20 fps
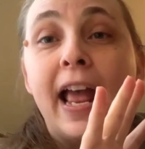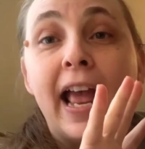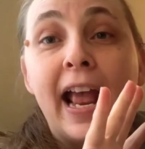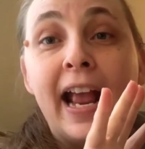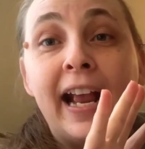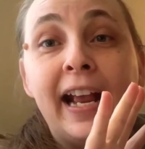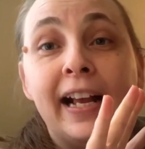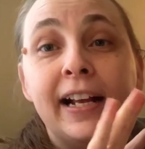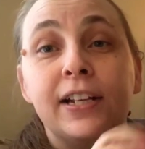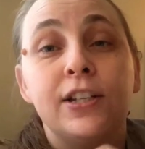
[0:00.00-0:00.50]

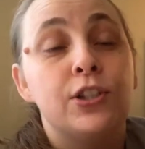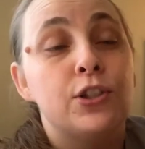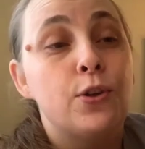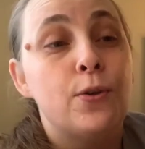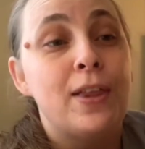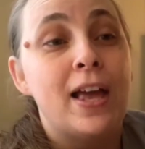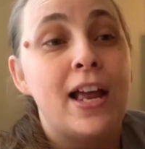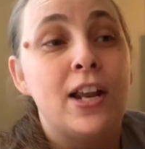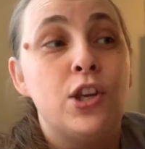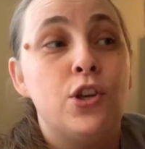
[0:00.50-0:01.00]
And so
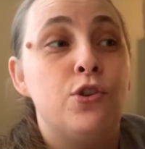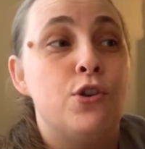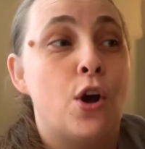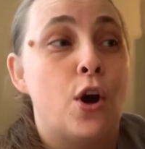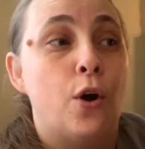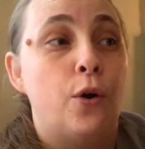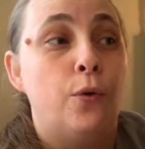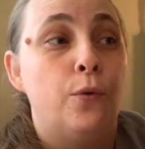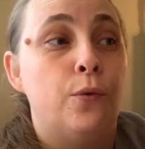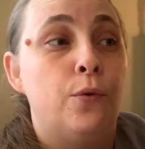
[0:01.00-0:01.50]
then, you
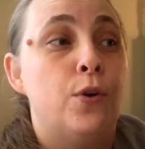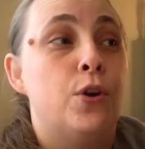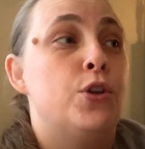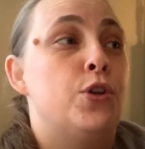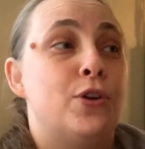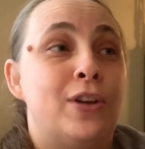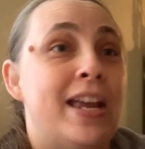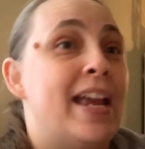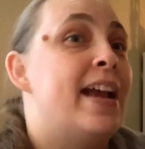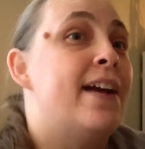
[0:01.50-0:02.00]
know,
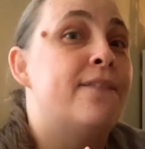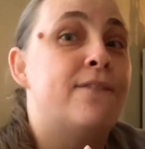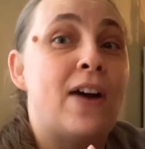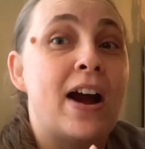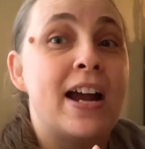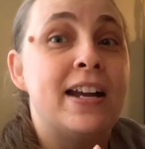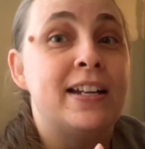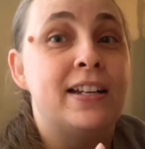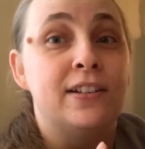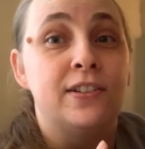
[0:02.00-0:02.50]
you can't
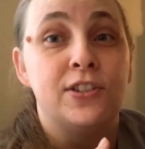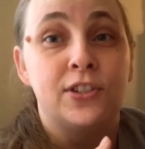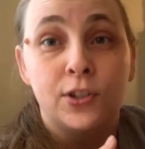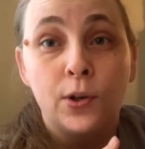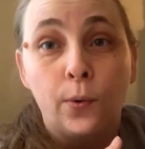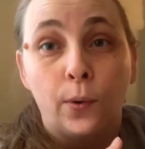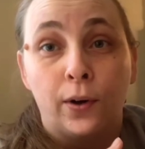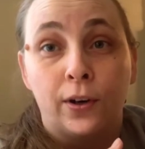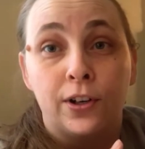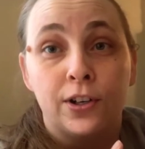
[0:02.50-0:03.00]
find it in
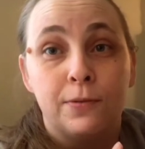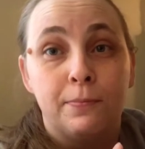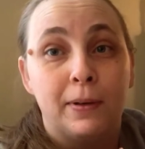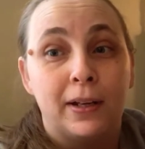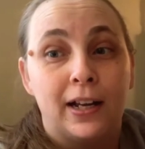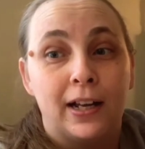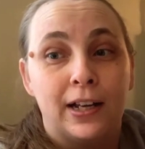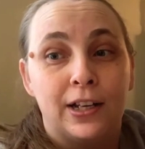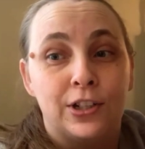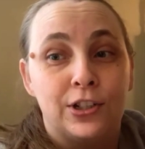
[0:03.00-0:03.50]
stores
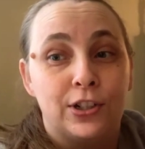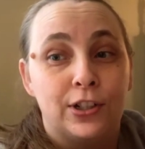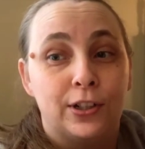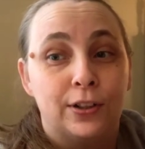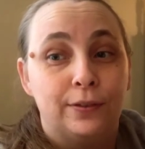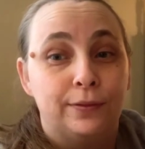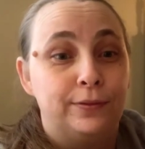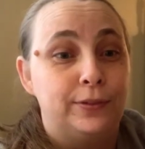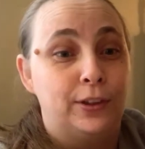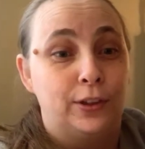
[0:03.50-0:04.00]
because, you
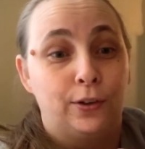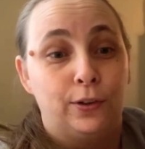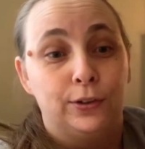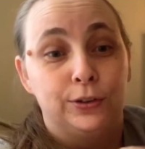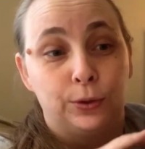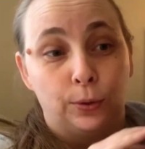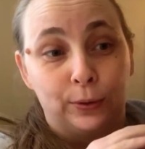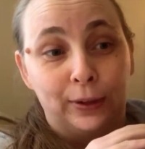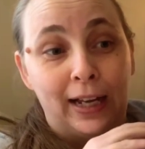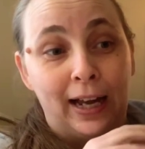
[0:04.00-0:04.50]
know, they're all
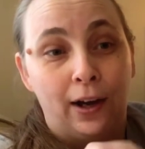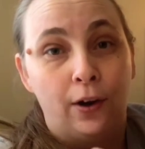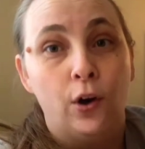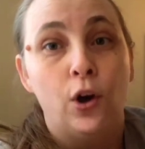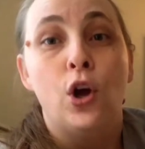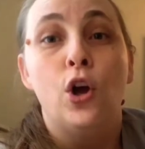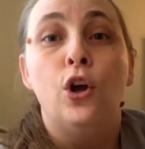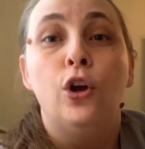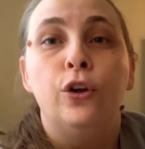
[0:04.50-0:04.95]
sold out.